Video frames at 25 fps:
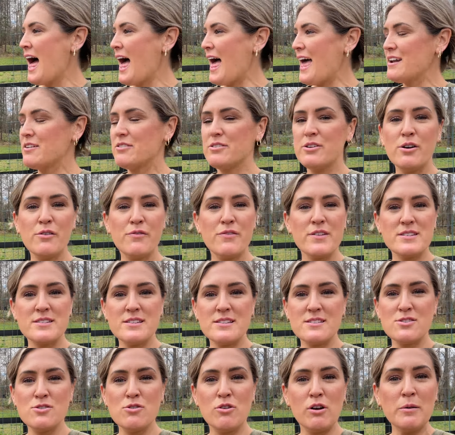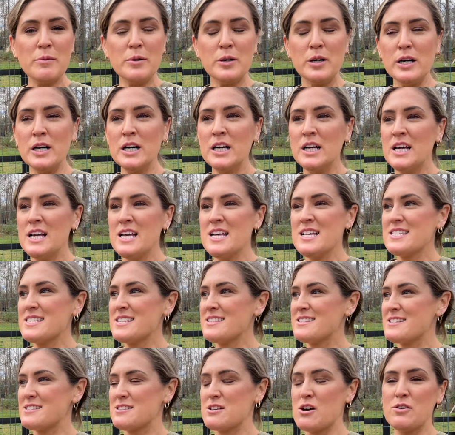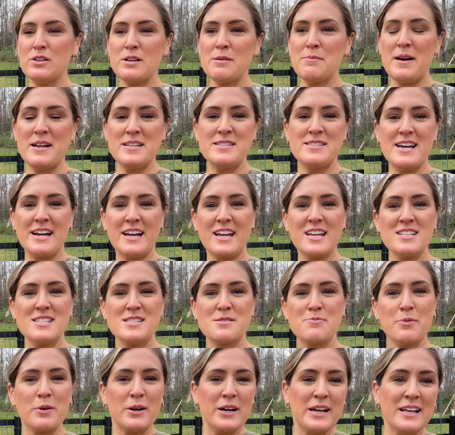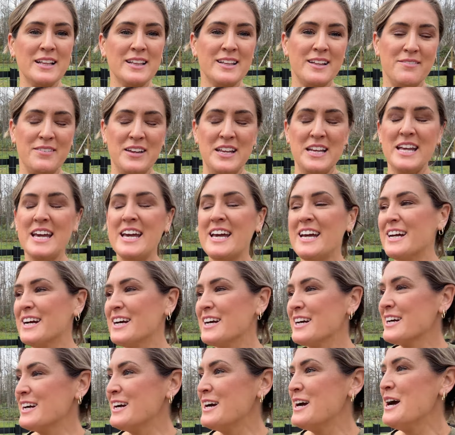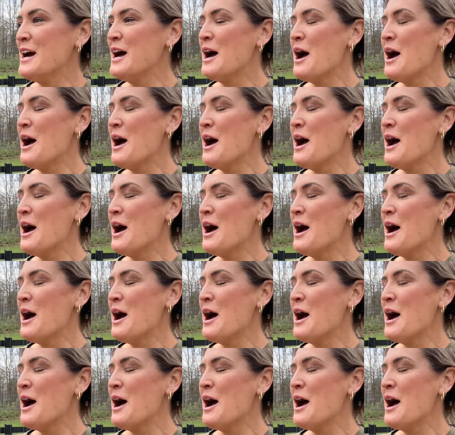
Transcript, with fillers: I don't know if this is normal since it's only my second spring living here,